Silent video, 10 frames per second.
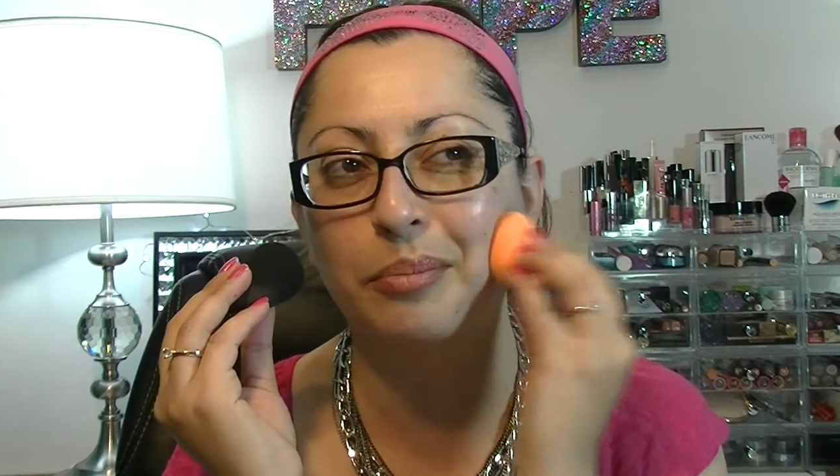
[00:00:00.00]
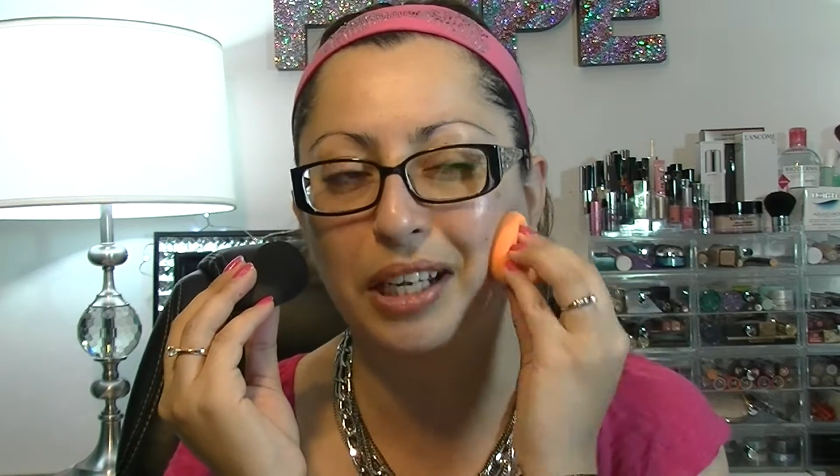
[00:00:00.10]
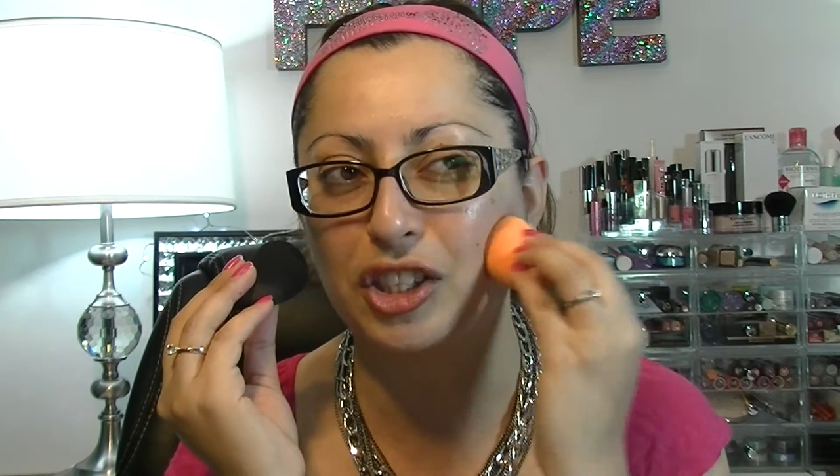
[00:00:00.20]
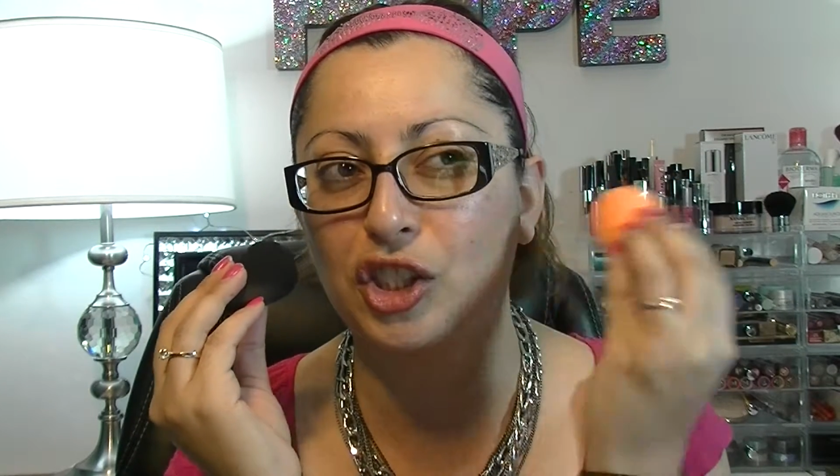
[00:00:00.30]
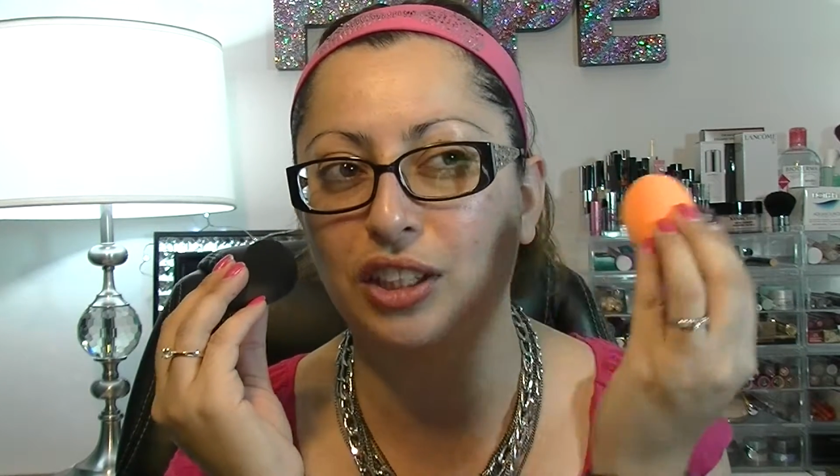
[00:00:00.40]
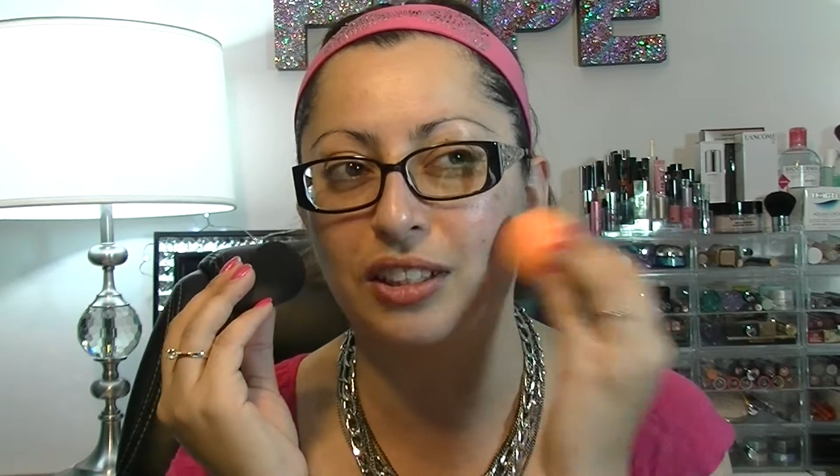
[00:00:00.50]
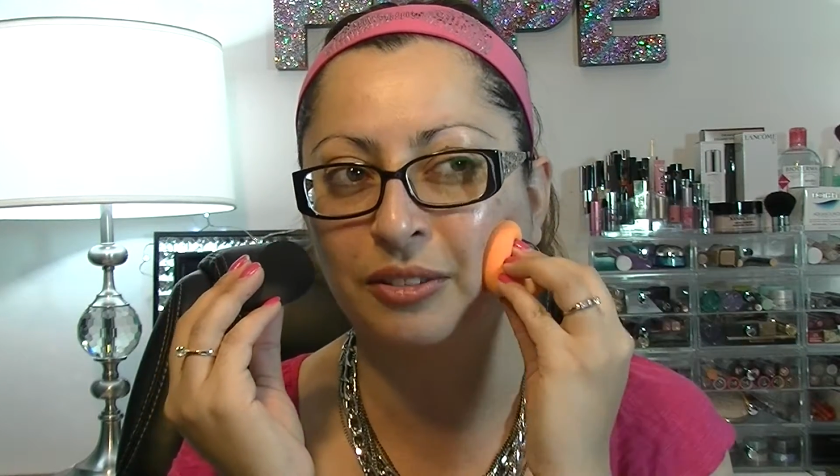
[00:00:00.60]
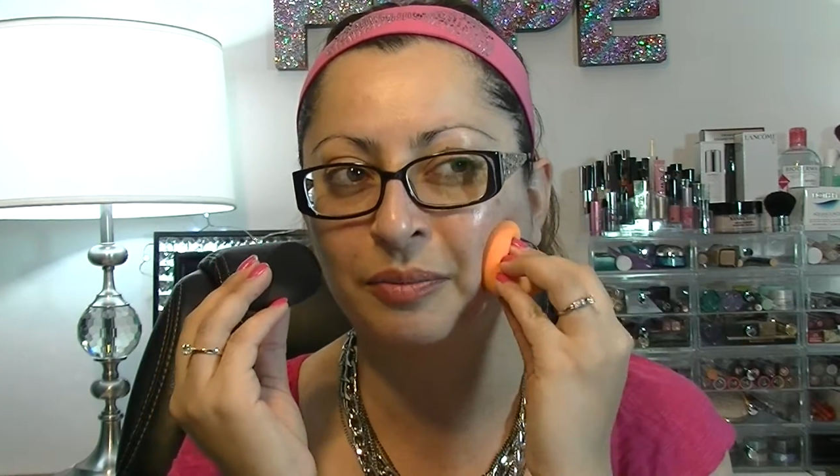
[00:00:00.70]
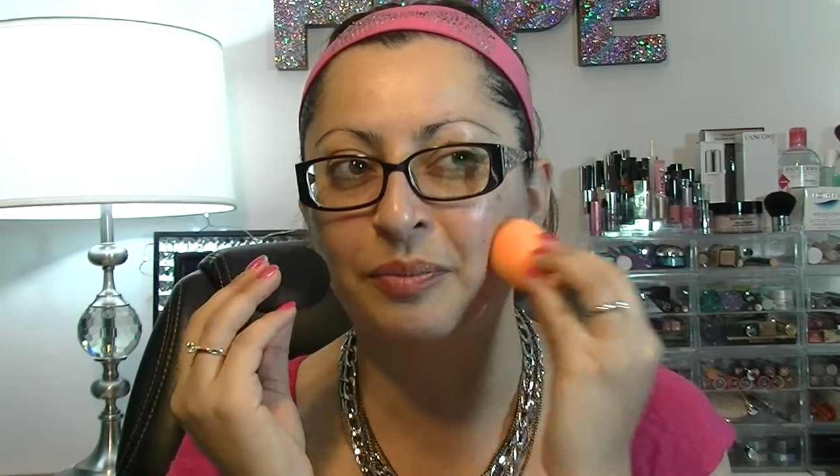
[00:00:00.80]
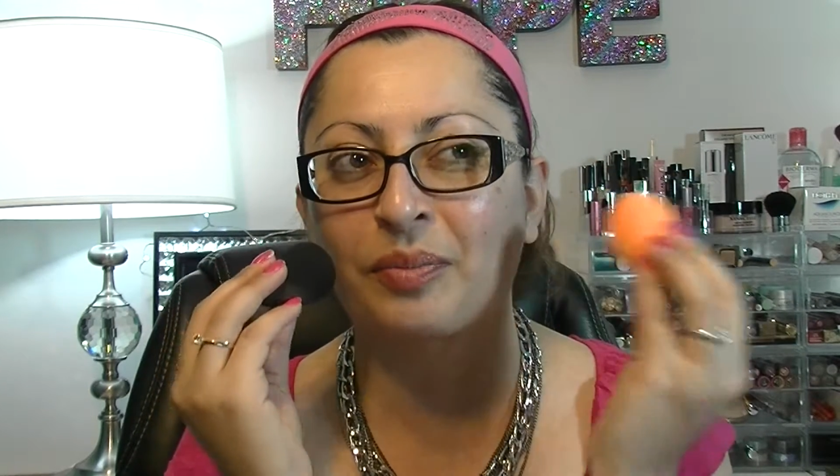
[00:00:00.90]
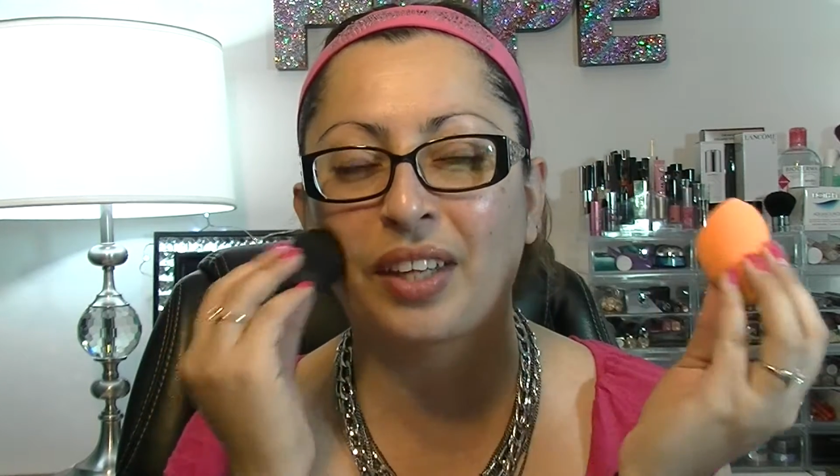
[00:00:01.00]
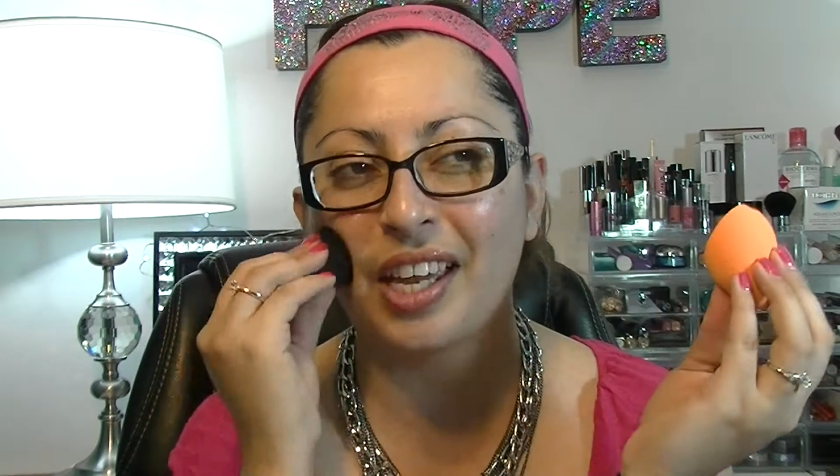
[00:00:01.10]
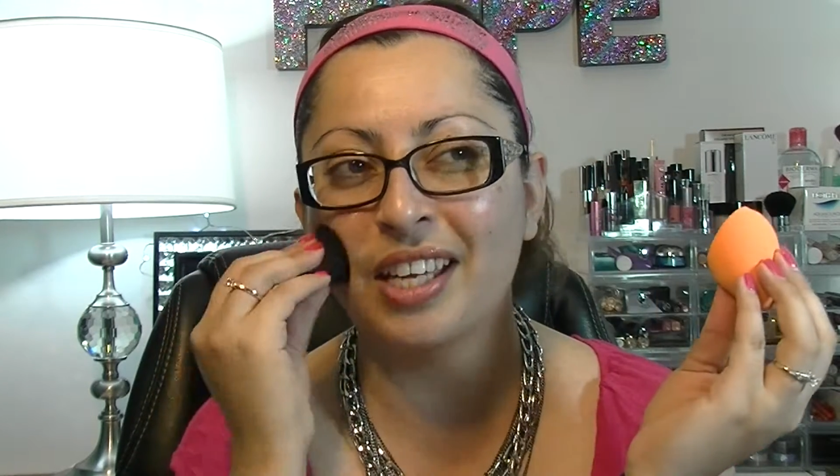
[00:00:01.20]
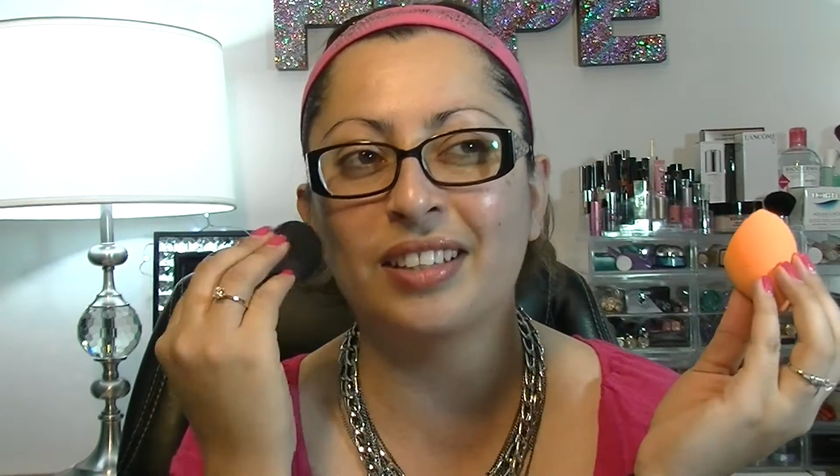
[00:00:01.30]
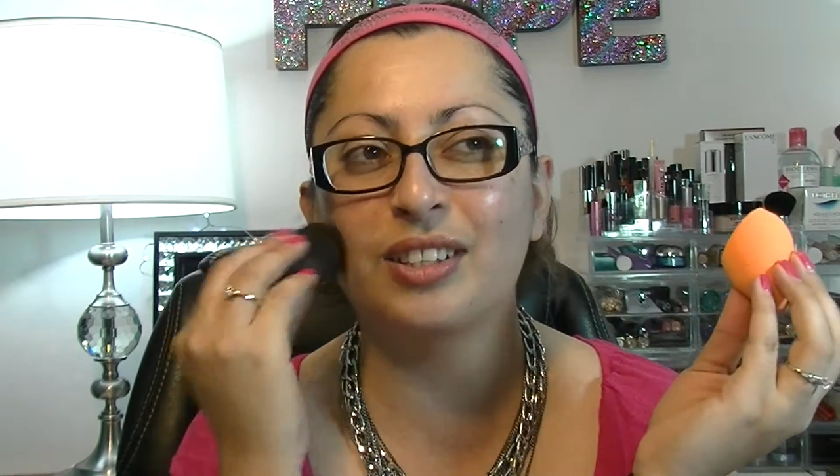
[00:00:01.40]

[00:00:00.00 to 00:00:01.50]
my cheek. And